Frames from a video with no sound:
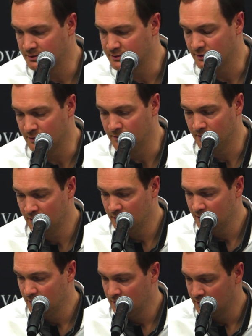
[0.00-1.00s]
So
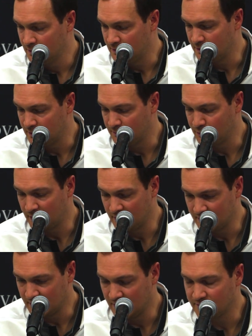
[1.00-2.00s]
proud
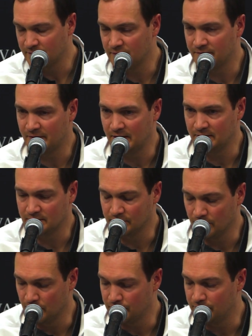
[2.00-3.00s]
of the guys for the fight, the
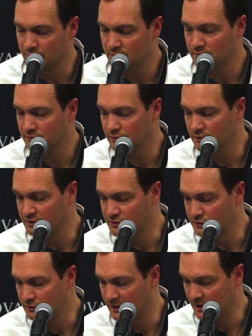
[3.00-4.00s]
growth through these
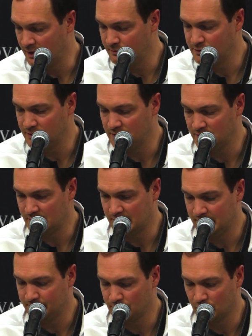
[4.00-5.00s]
two games,
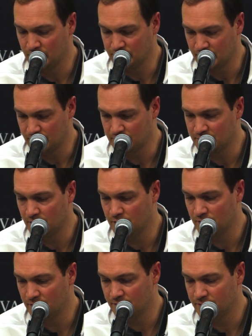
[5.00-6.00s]
and going
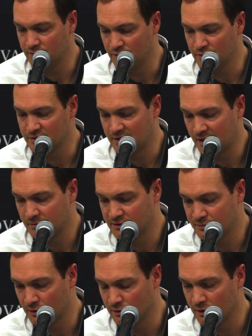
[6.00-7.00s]
toe-to-toe with two
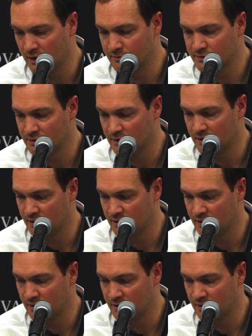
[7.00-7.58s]
established programs.